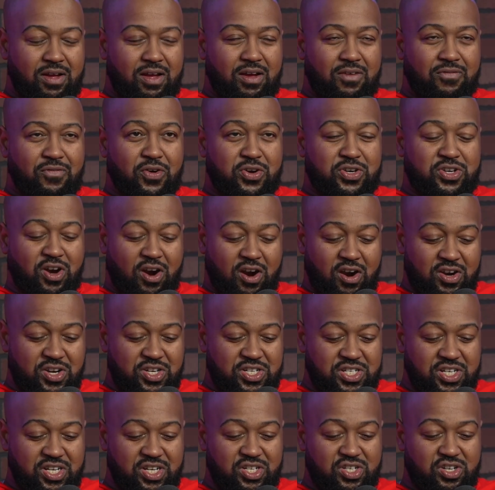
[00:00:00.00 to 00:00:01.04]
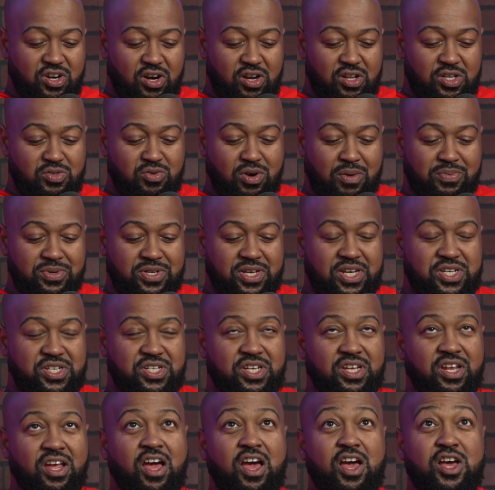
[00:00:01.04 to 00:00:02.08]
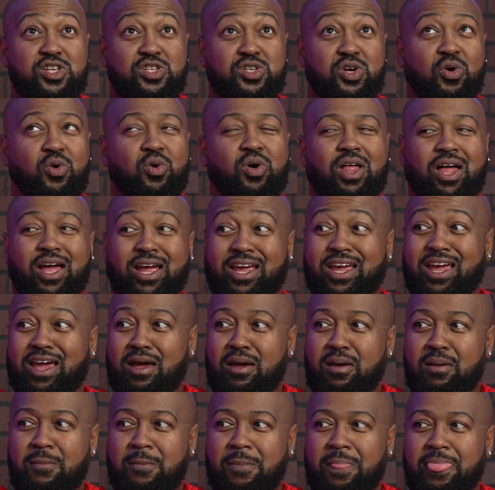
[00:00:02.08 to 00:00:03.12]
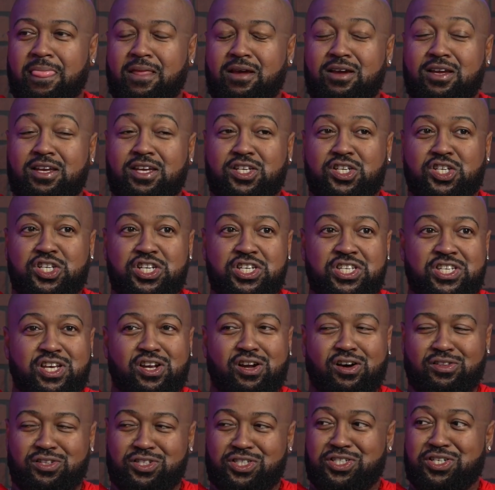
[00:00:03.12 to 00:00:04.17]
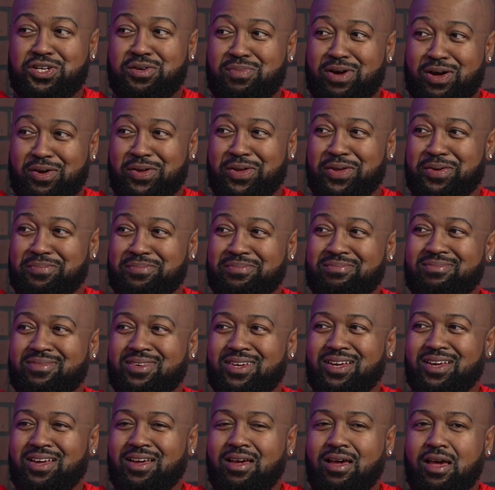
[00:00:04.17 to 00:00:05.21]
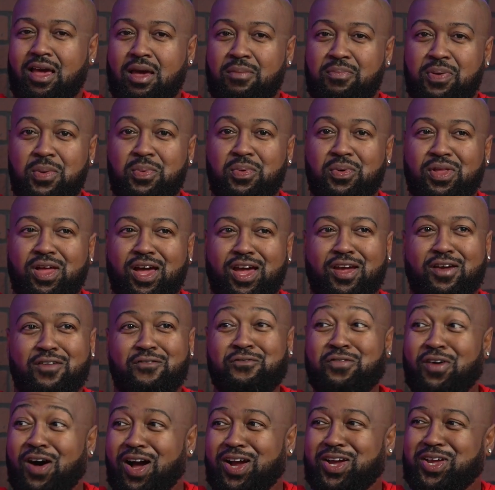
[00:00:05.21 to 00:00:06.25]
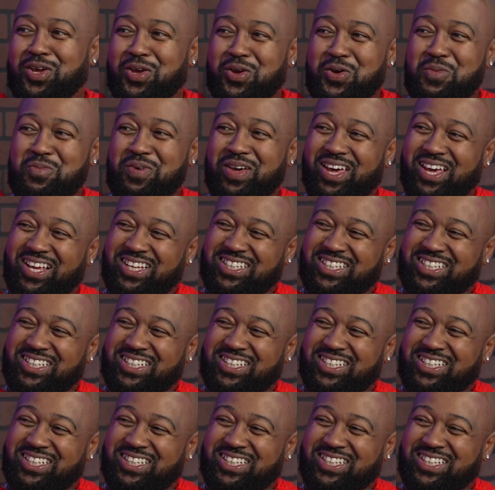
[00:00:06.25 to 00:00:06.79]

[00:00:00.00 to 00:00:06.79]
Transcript: for tarnishing Charlie's reputation. So, like, she said all this shit about him, and people were like, fuck you, bitch.